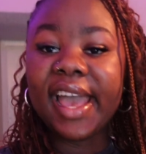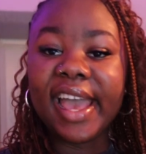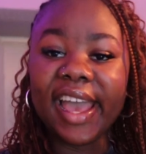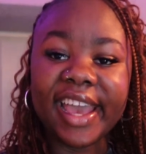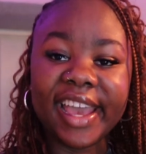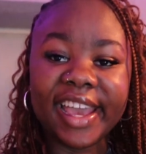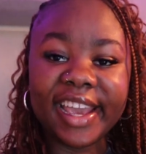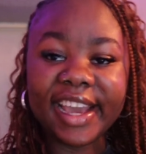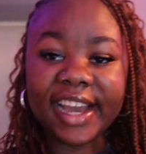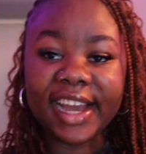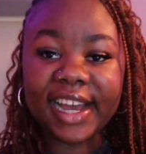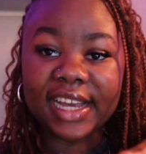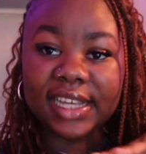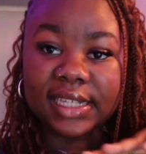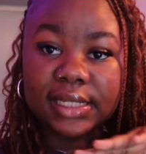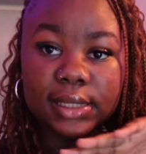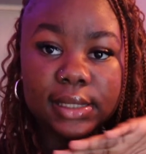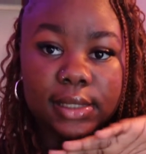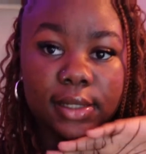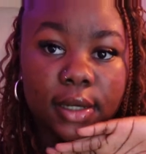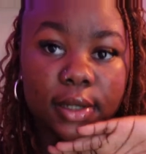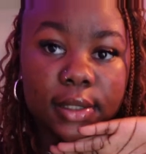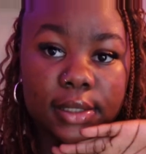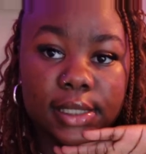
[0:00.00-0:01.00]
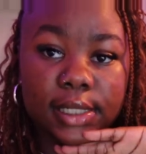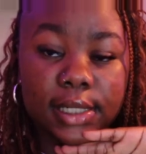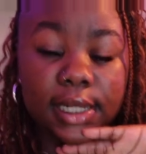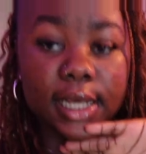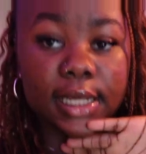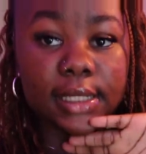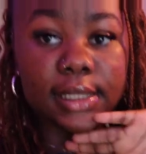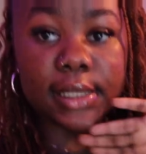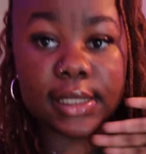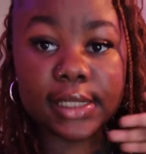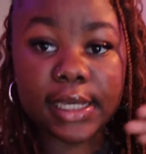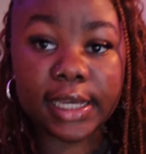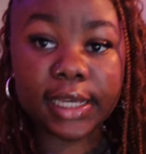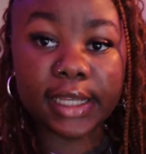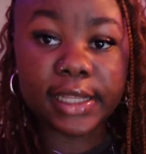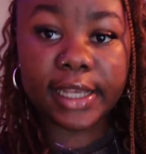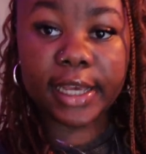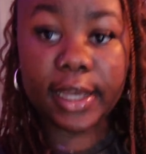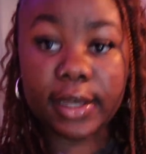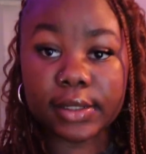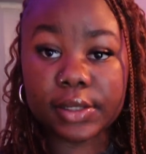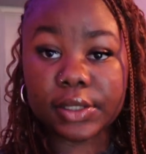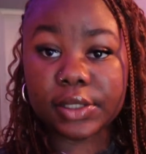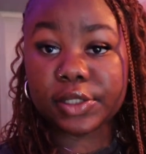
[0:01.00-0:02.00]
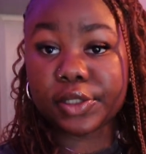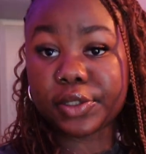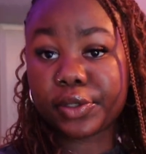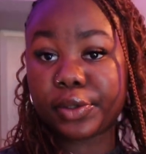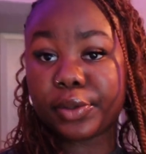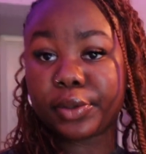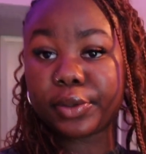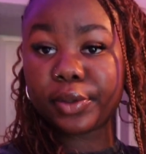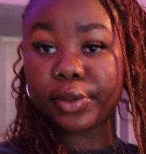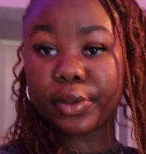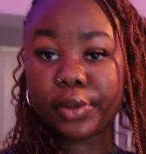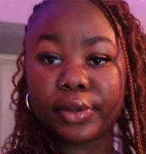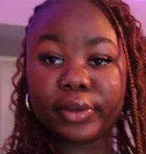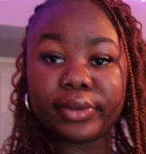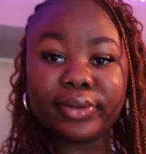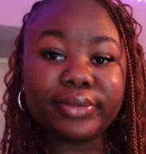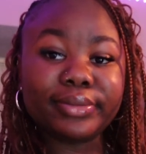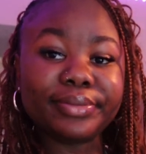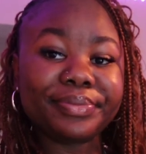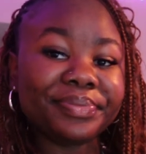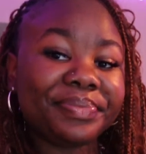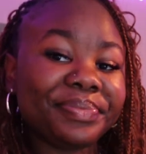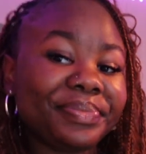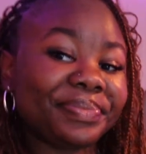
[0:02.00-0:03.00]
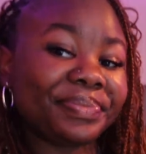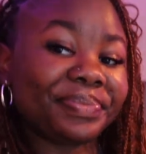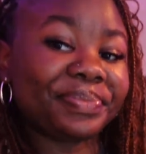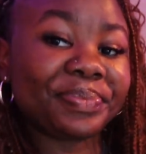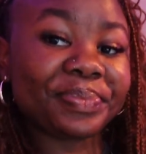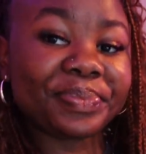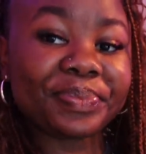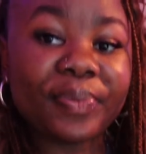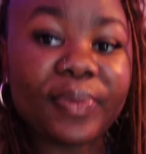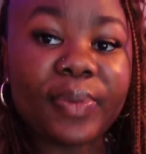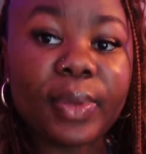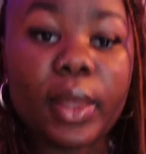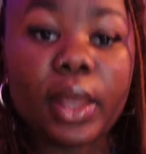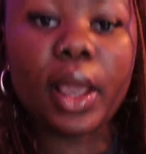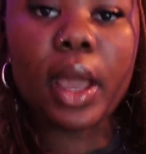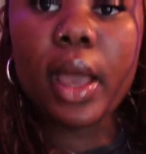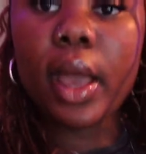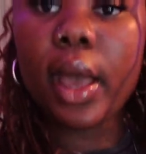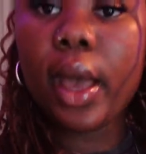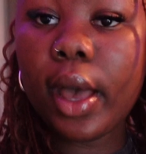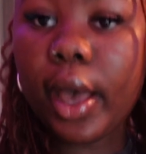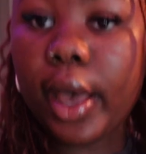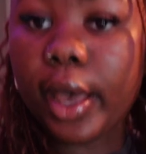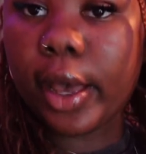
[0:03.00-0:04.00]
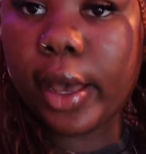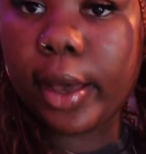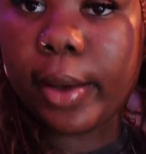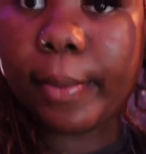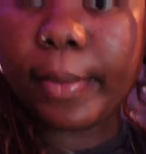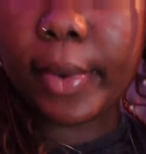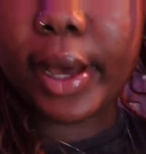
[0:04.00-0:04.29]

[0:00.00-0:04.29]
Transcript: Hey guys, so today's the second day of school and